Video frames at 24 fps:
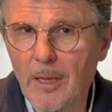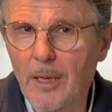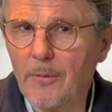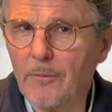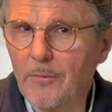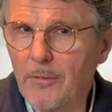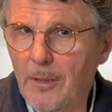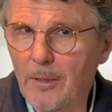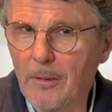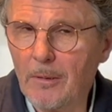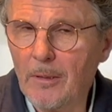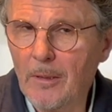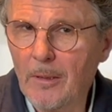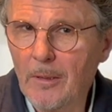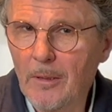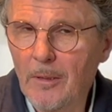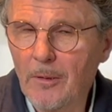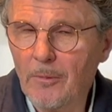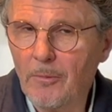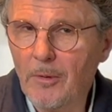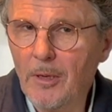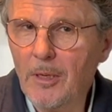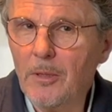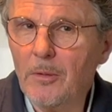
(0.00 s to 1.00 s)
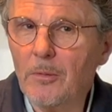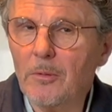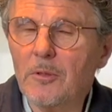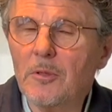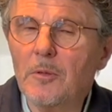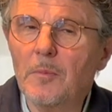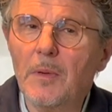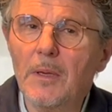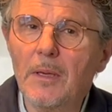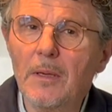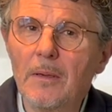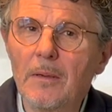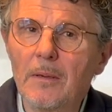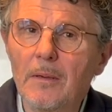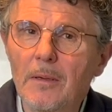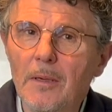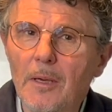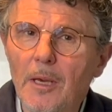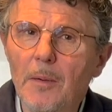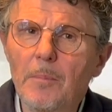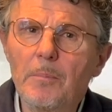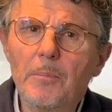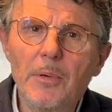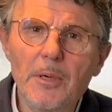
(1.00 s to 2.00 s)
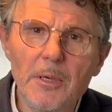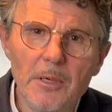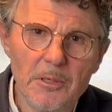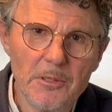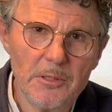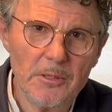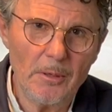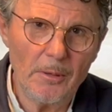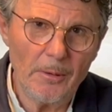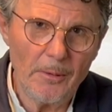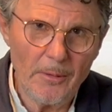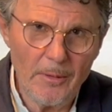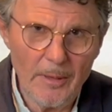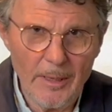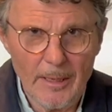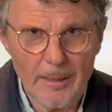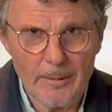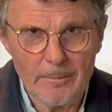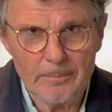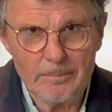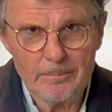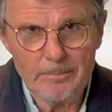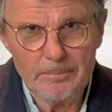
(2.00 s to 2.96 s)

I feel, really ought to be a personal thing.